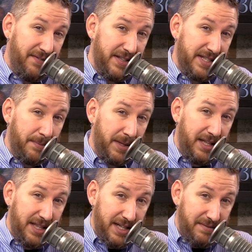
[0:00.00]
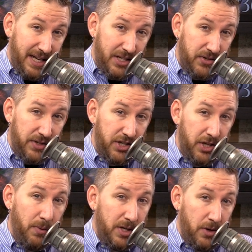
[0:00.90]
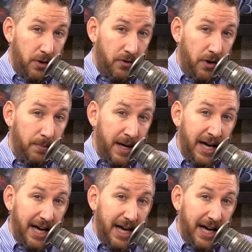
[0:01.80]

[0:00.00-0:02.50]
if it's something that interests you and your group.